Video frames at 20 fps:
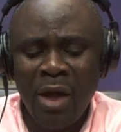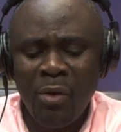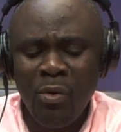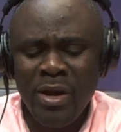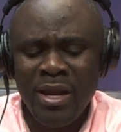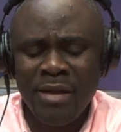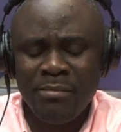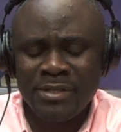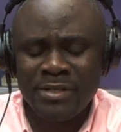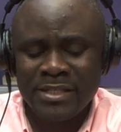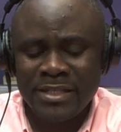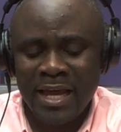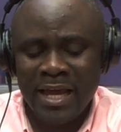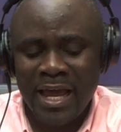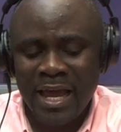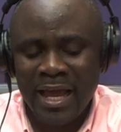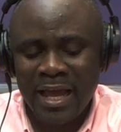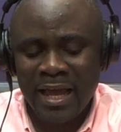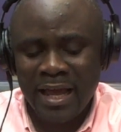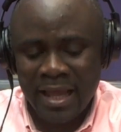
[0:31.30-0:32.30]
Unim
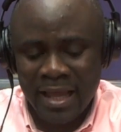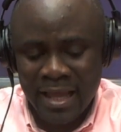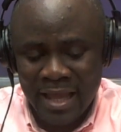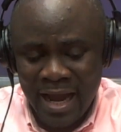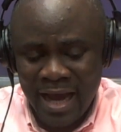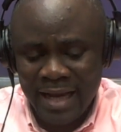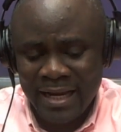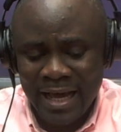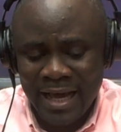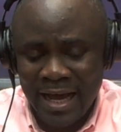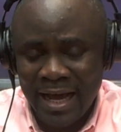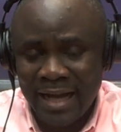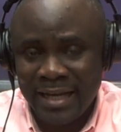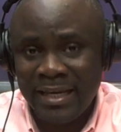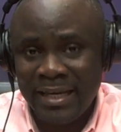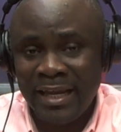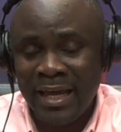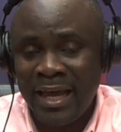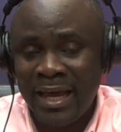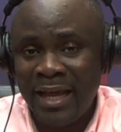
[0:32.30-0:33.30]
say Ghana
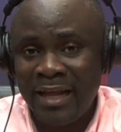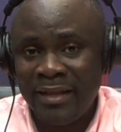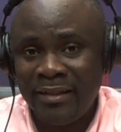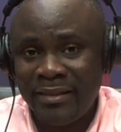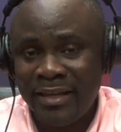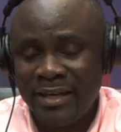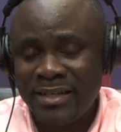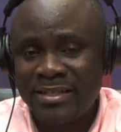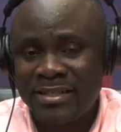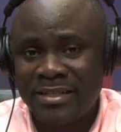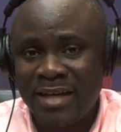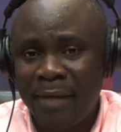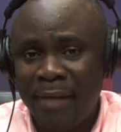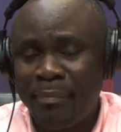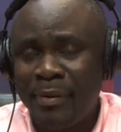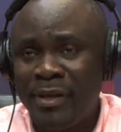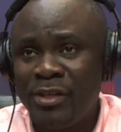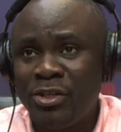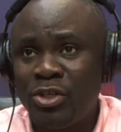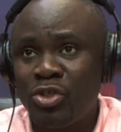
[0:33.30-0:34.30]
had this
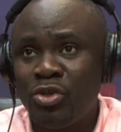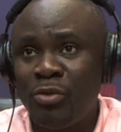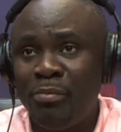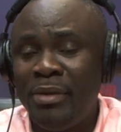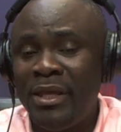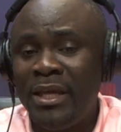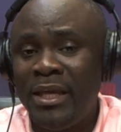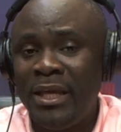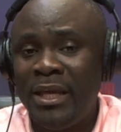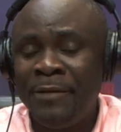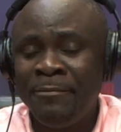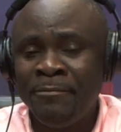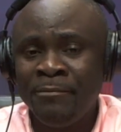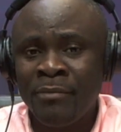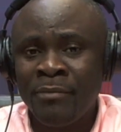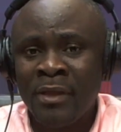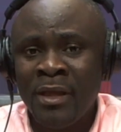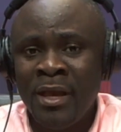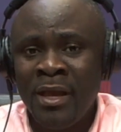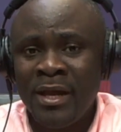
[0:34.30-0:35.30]
happens to be
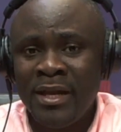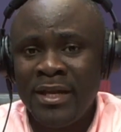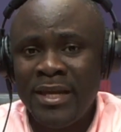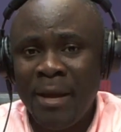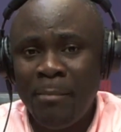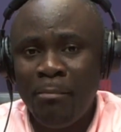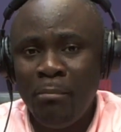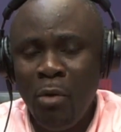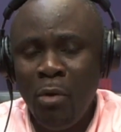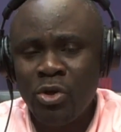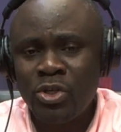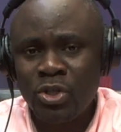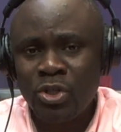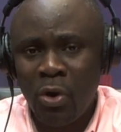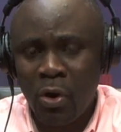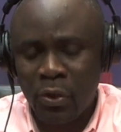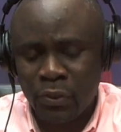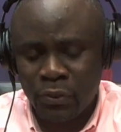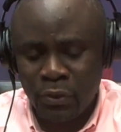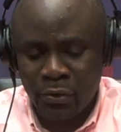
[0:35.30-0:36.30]
the most
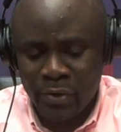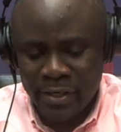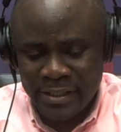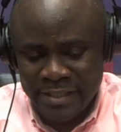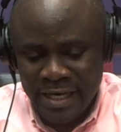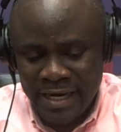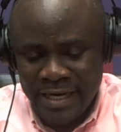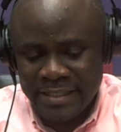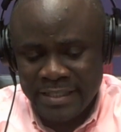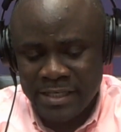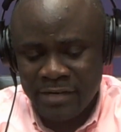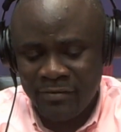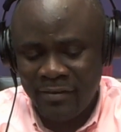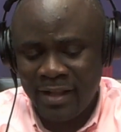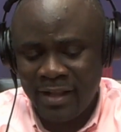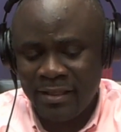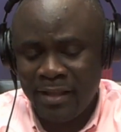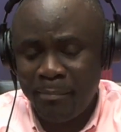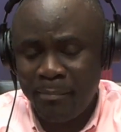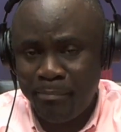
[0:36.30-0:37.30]
authoritative
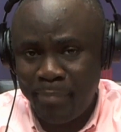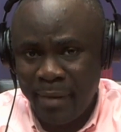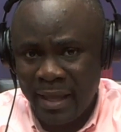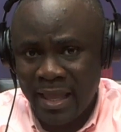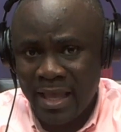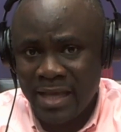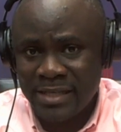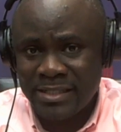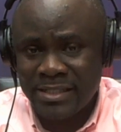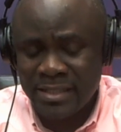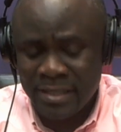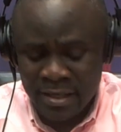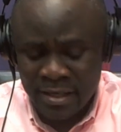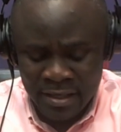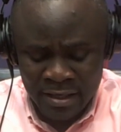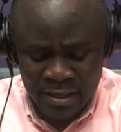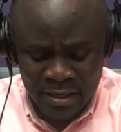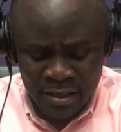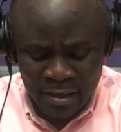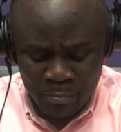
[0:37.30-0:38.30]
and the biggest
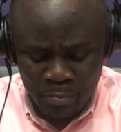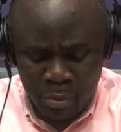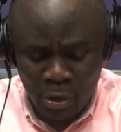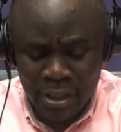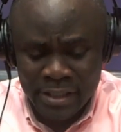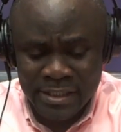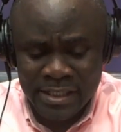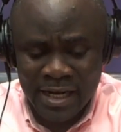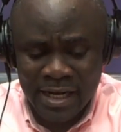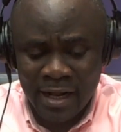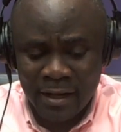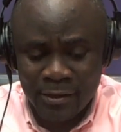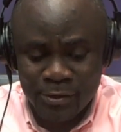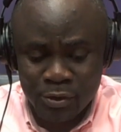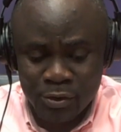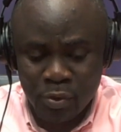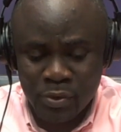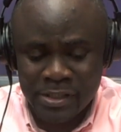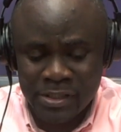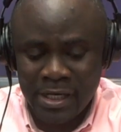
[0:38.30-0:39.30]
political,
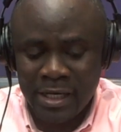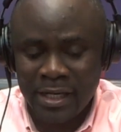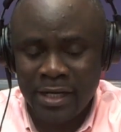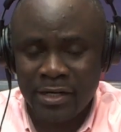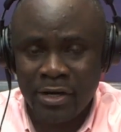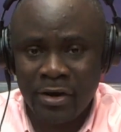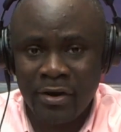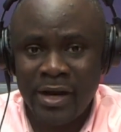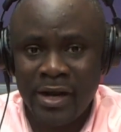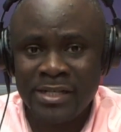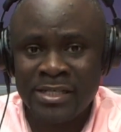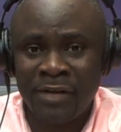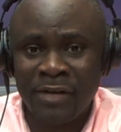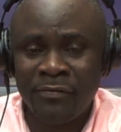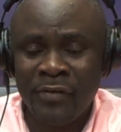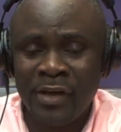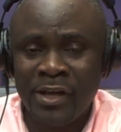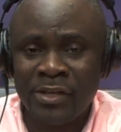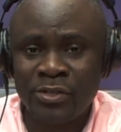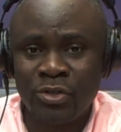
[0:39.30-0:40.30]
social, and current
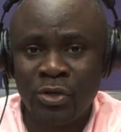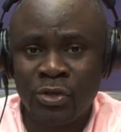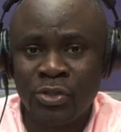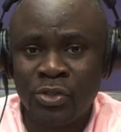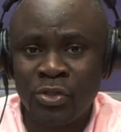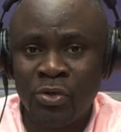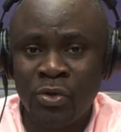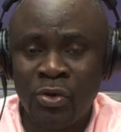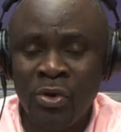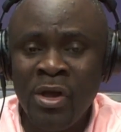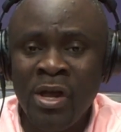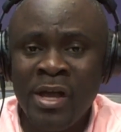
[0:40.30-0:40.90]
affairs talk show.